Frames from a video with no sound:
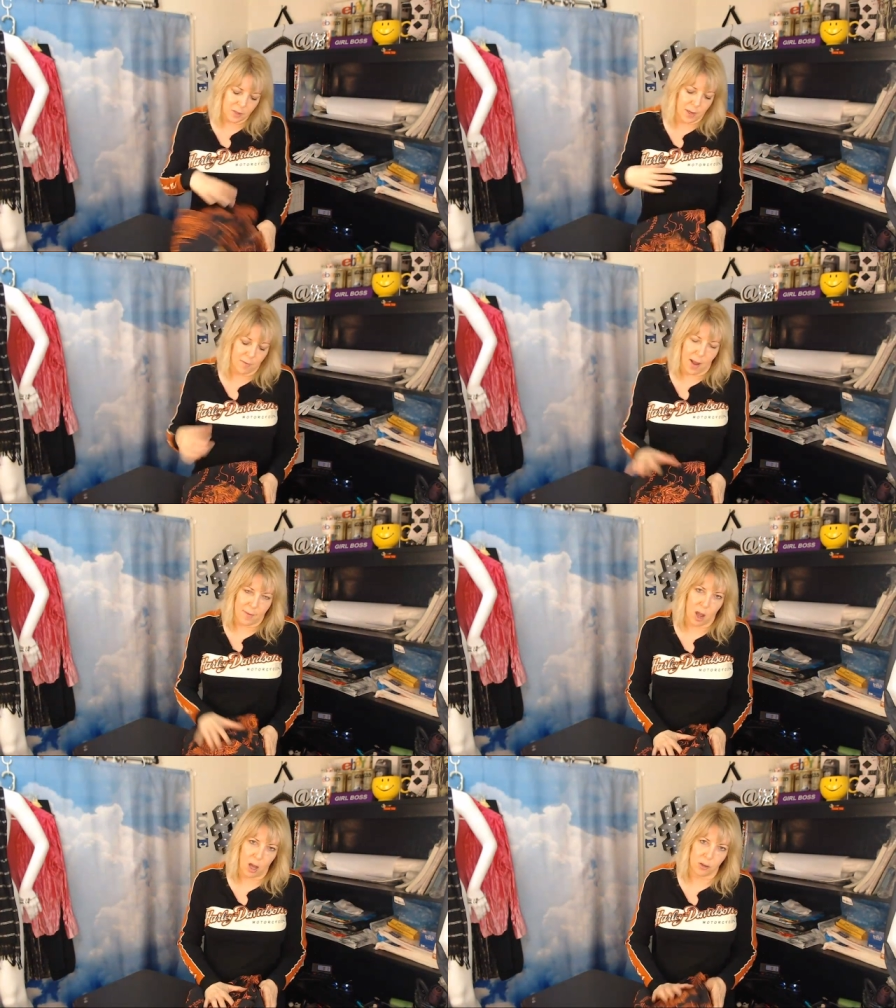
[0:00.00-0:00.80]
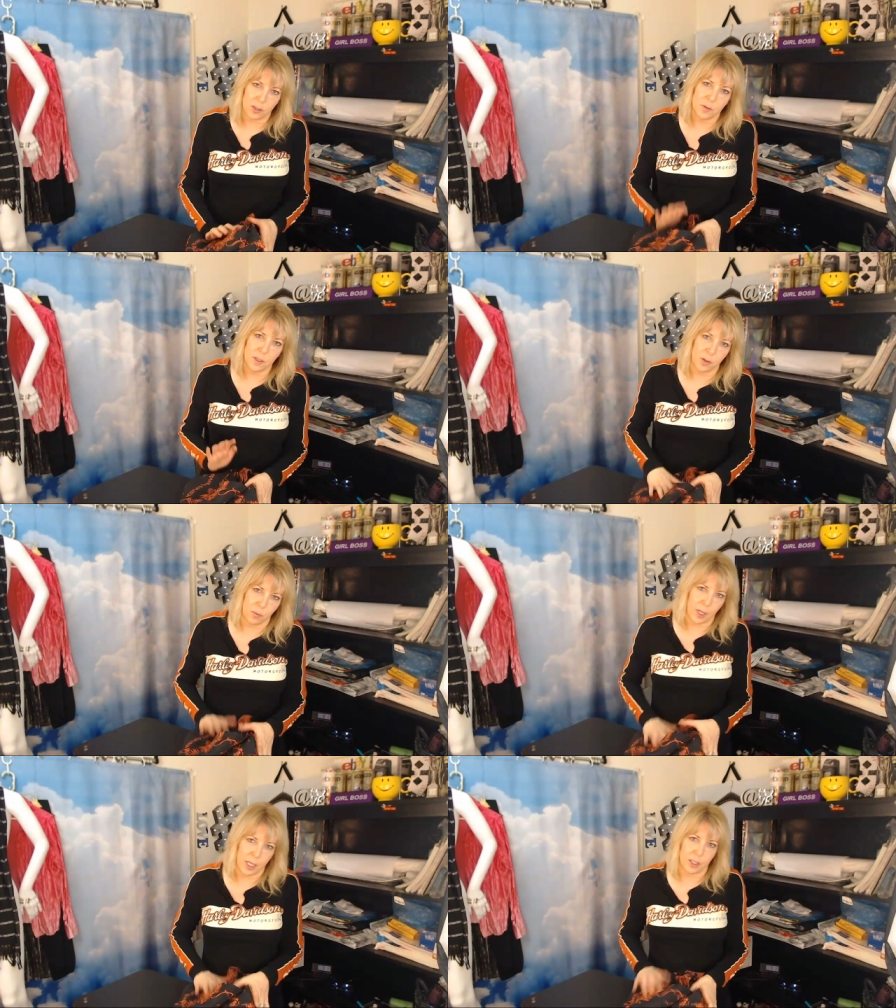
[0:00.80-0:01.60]
probably $25. They're
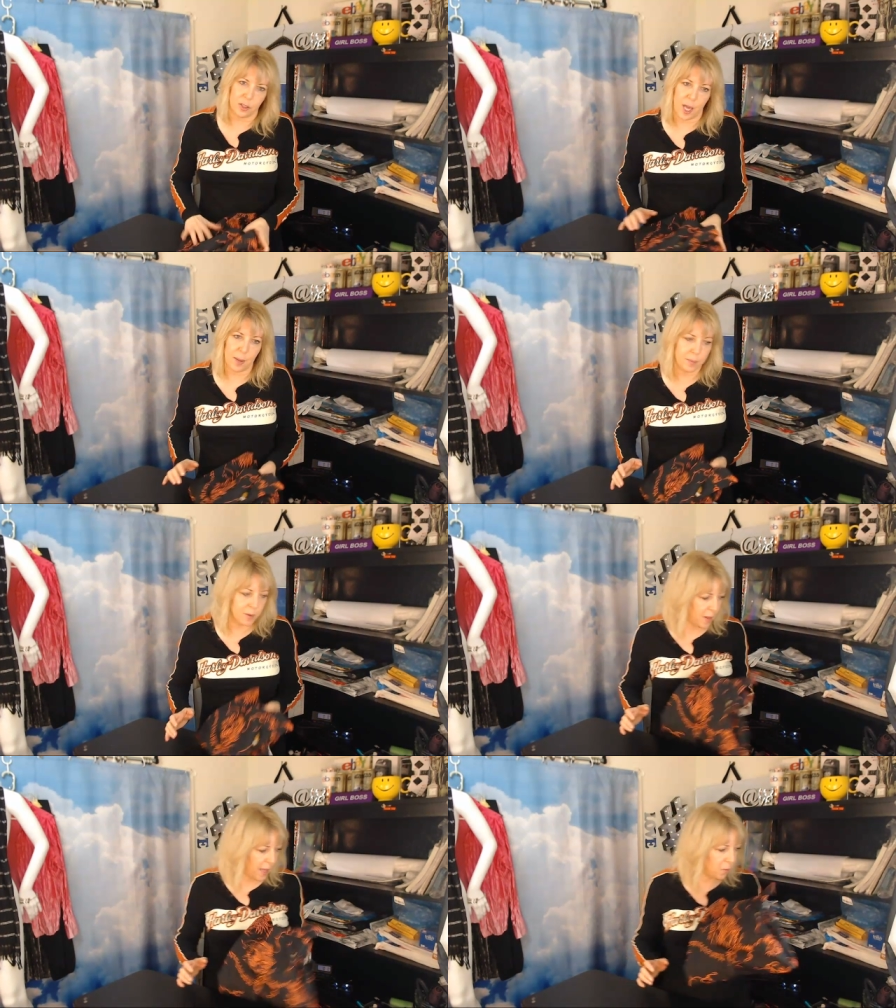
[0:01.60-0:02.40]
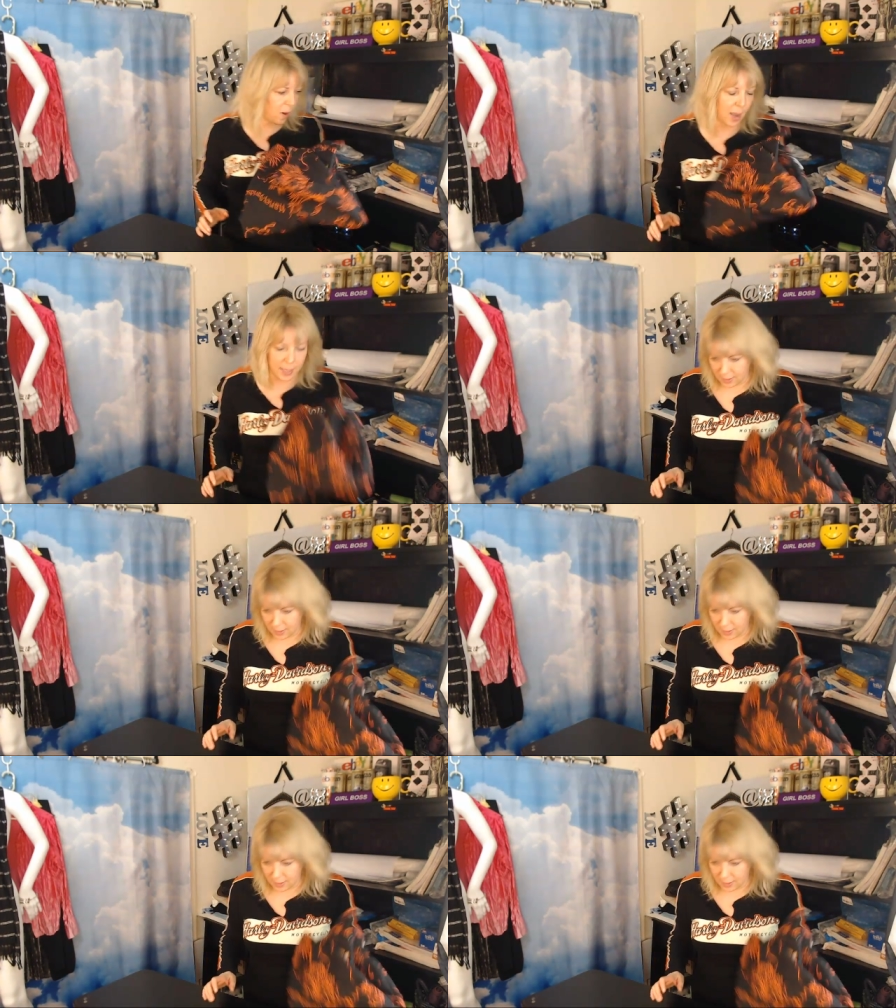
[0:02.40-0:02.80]
in really good shape. So that's why I